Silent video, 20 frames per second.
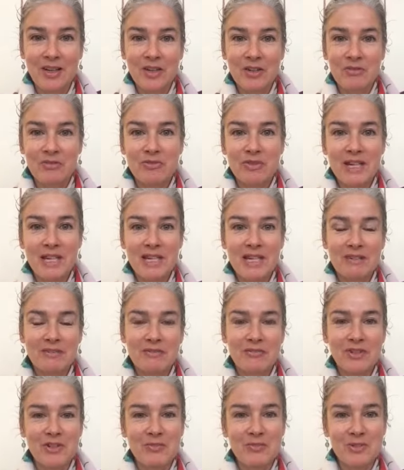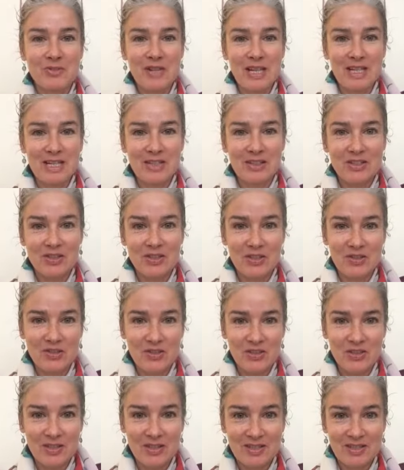reading from the Radiance
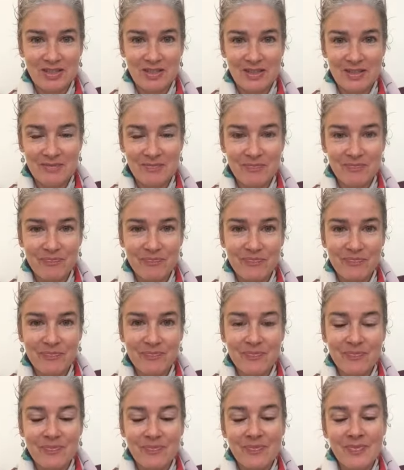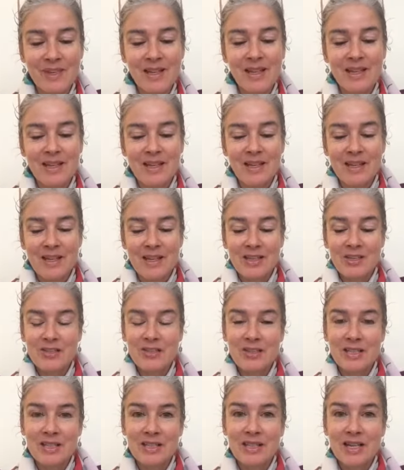Sutras. So
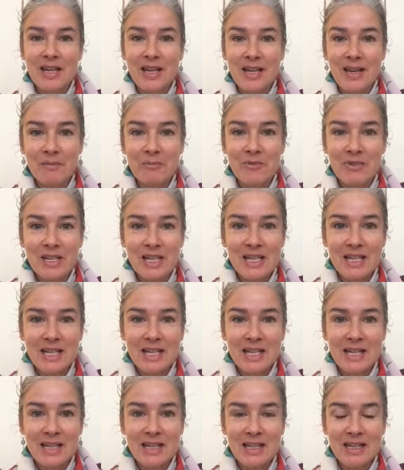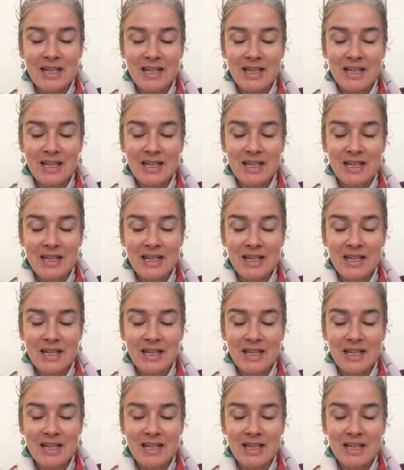today I'm reading